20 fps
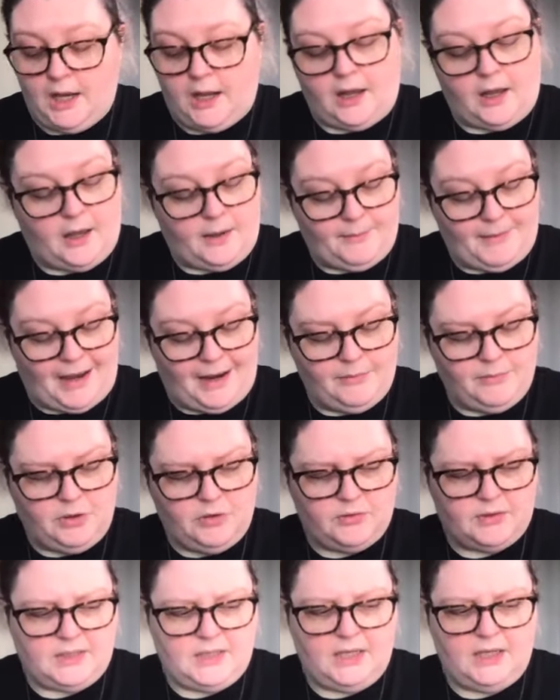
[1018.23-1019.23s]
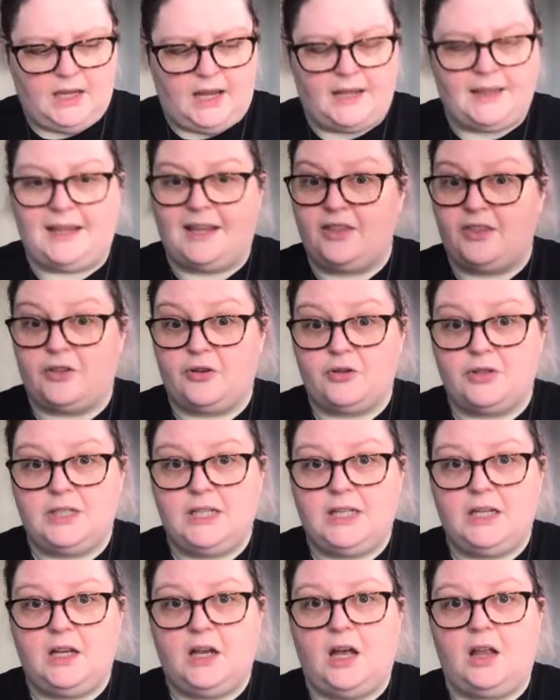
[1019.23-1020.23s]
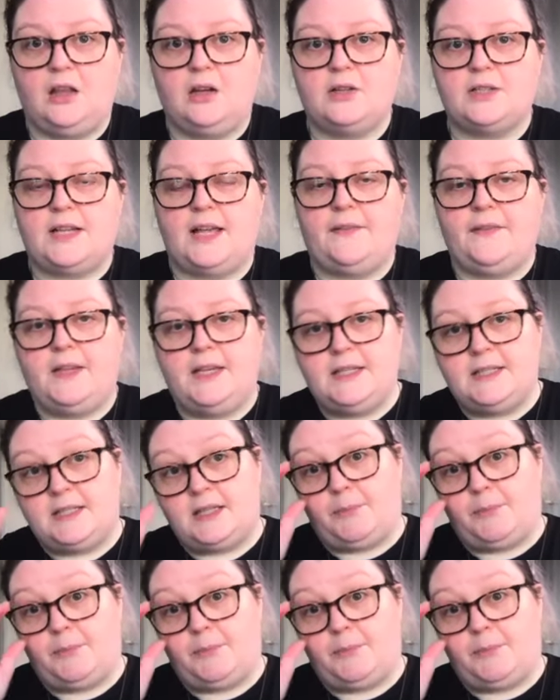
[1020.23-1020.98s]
Um, I'm using, I think, 13 colors on this.